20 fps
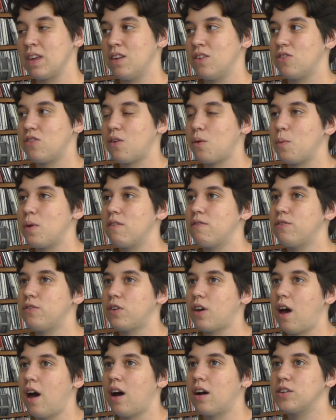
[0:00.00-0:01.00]
So we've
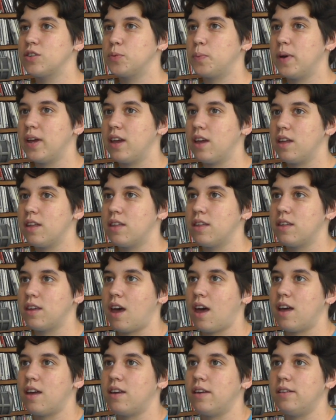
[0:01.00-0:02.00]
talked with
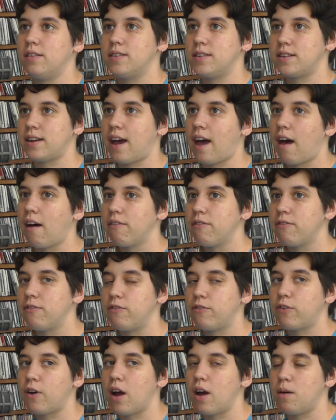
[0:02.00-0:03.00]
staff
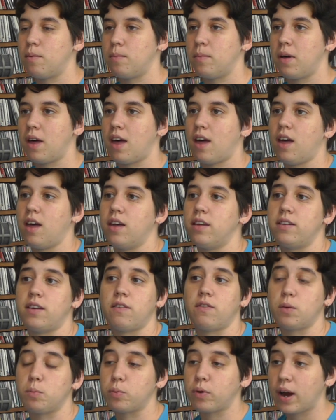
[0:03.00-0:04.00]
from
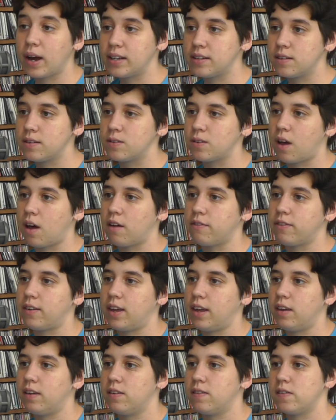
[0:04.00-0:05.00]
David Price's
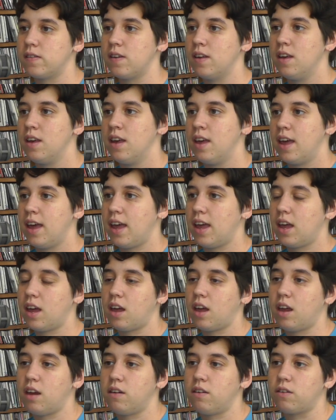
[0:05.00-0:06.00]
office
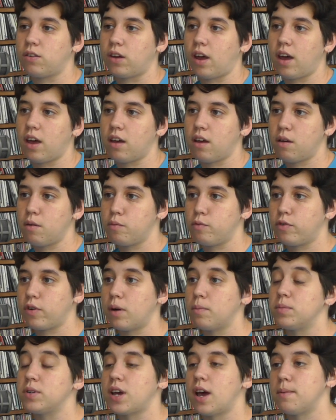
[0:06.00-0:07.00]
and
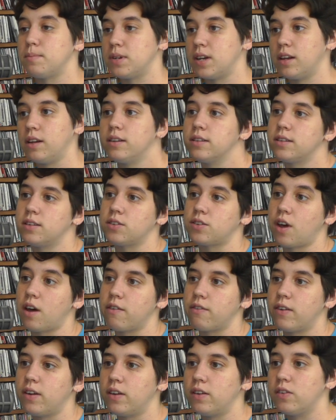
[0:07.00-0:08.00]
from Tom Tillis's
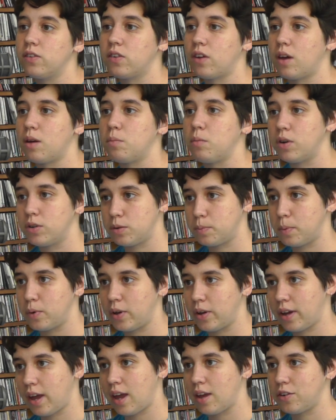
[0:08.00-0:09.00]
office on
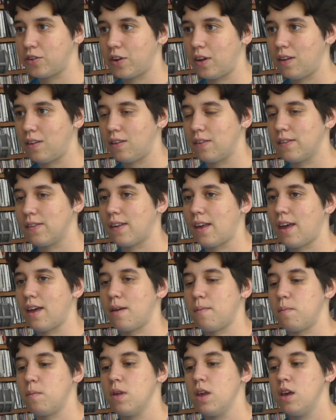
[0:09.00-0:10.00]
multiple occasions.
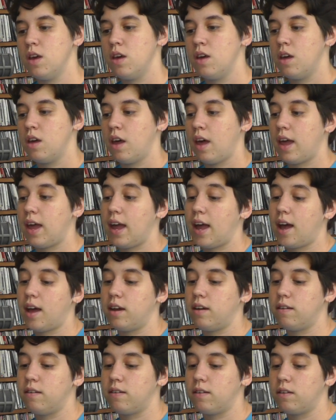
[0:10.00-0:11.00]

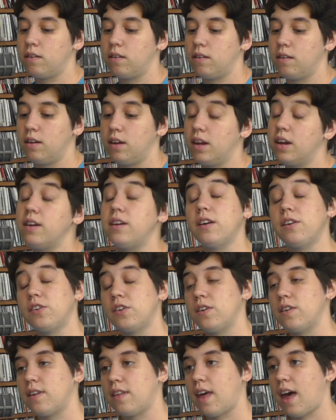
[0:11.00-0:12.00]
And in
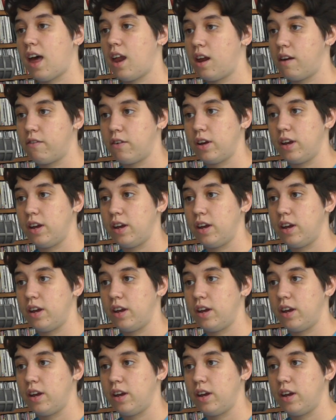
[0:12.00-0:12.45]
addition to that, every